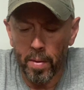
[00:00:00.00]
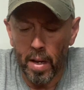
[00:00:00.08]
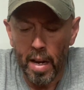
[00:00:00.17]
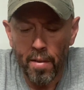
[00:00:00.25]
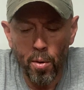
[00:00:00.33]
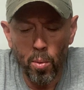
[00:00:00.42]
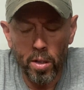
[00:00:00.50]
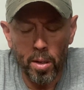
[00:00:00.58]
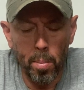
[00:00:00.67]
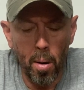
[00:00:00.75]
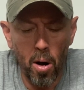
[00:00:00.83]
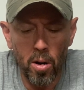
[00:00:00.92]
even with the
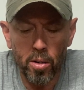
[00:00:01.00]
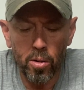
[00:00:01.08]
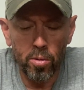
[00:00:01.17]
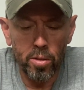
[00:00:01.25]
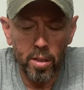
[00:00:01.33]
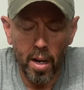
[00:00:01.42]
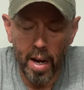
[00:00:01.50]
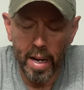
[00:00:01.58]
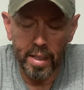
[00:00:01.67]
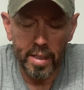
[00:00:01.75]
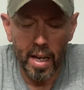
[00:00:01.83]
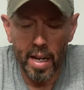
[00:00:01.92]
barnacles. Now, I
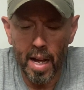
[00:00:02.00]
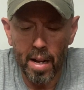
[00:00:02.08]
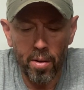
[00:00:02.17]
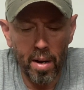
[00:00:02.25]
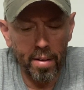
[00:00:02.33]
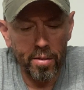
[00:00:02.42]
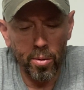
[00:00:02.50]
ain't saying I don't have